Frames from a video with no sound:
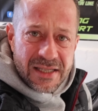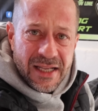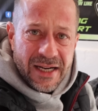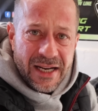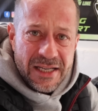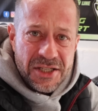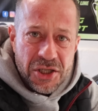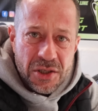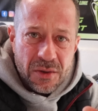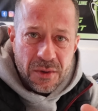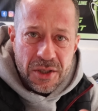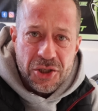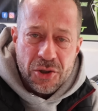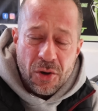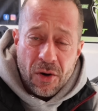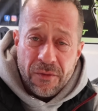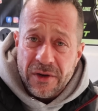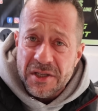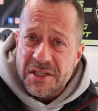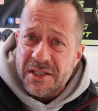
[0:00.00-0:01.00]
that I switched
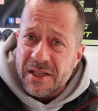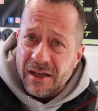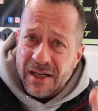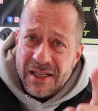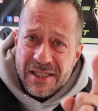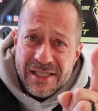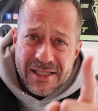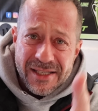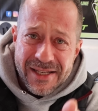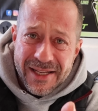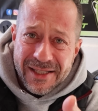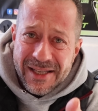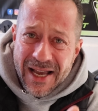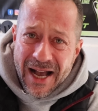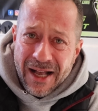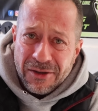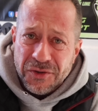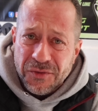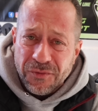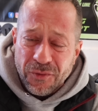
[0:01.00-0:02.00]
over to Sun, it's
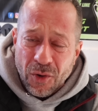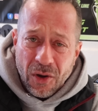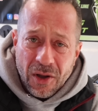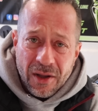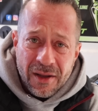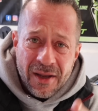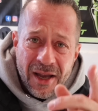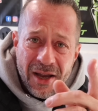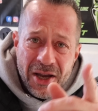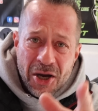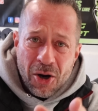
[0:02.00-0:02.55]
Nadal's fault.